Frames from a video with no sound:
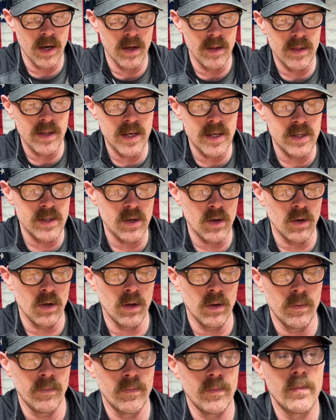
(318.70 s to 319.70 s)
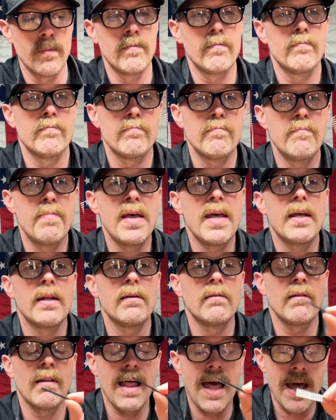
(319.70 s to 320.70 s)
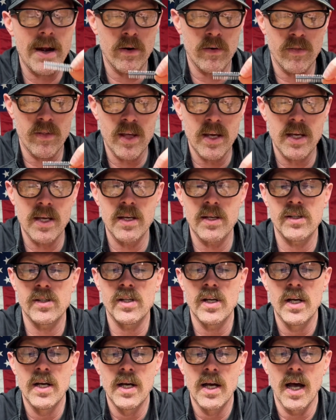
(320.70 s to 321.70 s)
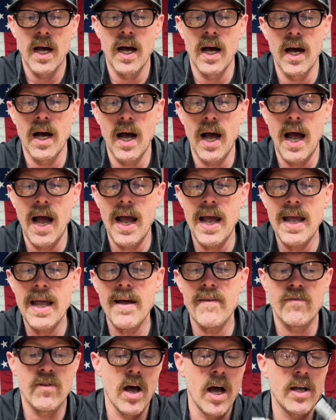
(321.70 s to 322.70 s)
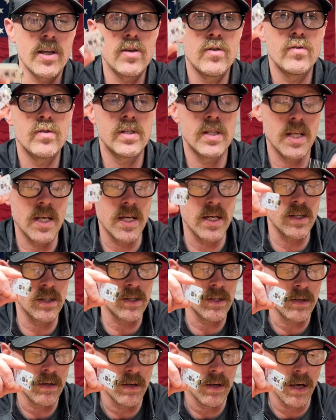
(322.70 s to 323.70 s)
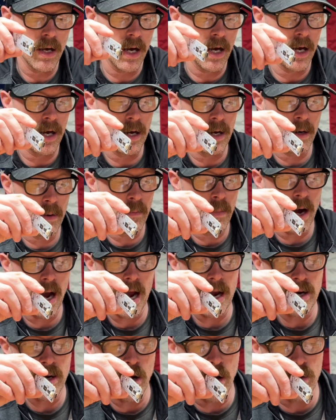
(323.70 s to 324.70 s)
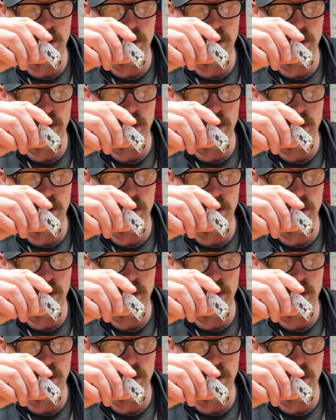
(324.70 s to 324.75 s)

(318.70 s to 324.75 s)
these little pin ladder thingies. I have not used these. I know